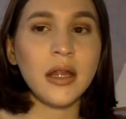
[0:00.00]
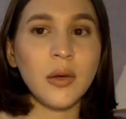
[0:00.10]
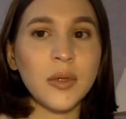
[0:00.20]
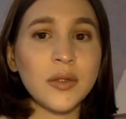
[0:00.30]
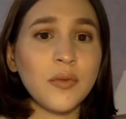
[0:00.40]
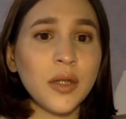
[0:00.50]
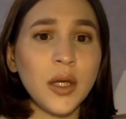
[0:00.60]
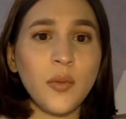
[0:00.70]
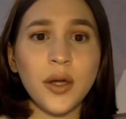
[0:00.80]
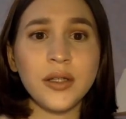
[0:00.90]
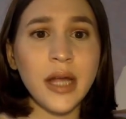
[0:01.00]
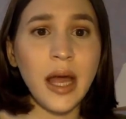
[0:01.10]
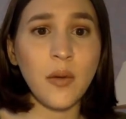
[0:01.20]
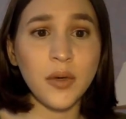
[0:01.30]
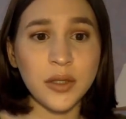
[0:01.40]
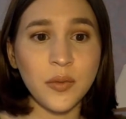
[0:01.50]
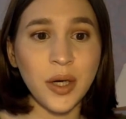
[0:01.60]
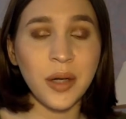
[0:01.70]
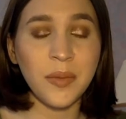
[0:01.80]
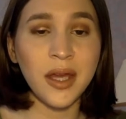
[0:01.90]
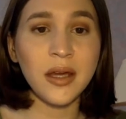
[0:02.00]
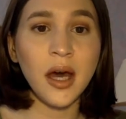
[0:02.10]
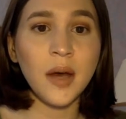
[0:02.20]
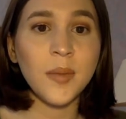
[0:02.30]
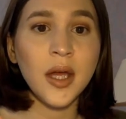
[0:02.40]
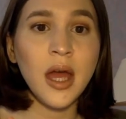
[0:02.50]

There wasn't really one day I wasn't wearing makeup.